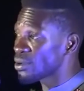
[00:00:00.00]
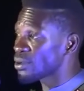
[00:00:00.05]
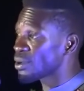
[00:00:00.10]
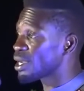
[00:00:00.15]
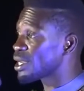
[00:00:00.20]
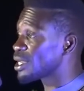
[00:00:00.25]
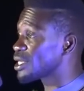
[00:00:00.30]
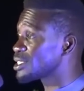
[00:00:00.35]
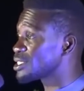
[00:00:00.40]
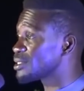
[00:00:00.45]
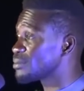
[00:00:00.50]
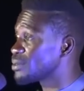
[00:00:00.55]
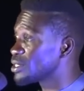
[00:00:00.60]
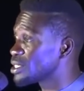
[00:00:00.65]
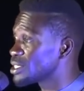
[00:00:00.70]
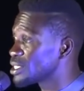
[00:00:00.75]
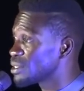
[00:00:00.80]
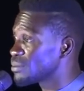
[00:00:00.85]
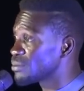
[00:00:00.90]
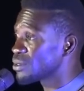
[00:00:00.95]
na Uganda
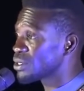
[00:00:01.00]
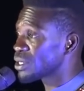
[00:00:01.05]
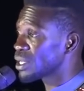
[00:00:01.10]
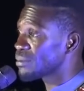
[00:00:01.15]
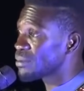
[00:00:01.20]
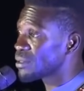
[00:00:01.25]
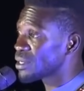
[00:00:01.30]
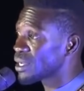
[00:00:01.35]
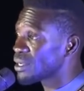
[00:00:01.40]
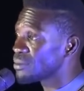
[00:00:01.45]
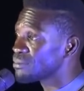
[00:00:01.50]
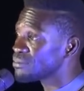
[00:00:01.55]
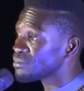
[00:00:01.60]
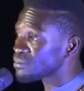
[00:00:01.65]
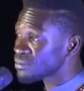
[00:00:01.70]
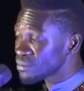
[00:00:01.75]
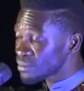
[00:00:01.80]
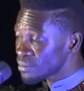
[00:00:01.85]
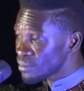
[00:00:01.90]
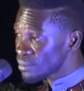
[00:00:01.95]
jemuli jemunda vira,
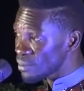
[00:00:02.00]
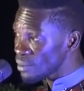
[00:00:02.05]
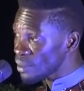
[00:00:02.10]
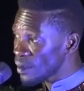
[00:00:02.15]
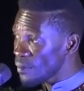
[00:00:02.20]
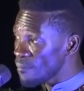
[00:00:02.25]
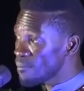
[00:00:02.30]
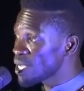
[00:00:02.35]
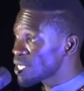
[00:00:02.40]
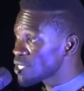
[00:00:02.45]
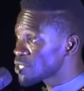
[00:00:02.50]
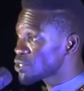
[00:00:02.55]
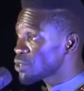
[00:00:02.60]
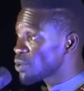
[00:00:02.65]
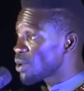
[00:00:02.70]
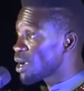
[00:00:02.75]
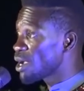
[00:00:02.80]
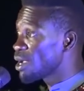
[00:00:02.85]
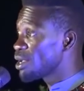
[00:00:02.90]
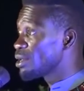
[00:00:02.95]
make
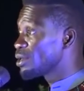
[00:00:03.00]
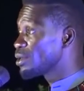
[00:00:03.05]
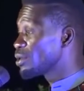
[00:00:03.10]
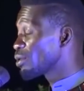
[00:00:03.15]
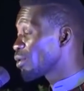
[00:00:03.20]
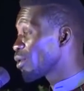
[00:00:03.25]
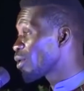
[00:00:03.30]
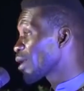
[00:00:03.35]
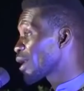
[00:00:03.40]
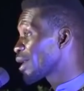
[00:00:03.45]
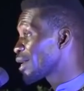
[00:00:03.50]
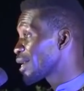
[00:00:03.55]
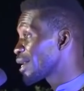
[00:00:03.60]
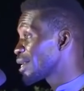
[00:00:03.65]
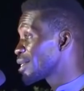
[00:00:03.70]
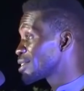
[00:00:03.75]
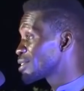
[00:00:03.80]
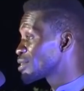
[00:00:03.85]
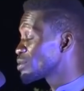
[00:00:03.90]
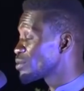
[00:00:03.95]
sure you
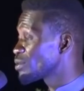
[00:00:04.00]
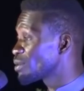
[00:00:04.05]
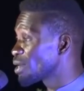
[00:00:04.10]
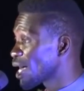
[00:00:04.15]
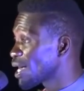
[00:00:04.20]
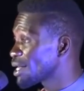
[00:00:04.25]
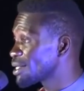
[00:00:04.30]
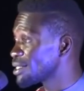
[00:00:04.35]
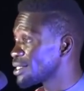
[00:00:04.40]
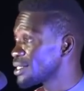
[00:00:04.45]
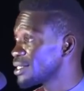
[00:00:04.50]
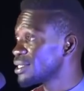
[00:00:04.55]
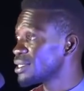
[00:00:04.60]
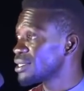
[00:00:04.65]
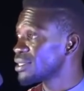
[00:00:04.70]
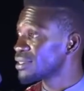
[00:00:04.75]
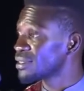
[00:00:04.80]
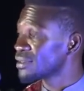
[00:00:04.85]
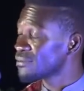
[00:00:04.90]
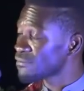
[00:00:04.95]
organize to guard
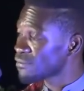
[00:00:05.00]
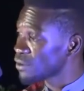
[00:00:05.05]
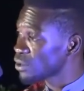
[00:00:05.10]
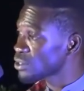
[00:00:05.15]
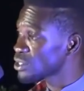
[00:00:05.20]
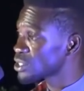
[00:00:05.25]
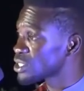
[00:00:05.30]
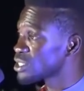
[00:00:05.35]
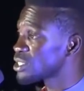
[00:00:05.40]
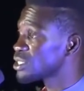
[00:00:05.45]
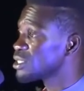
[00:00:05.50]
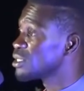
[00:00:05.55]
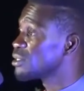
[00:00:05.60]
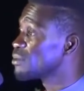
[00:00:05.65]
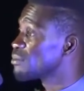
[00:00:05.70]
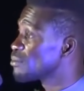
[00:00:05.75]
the vote.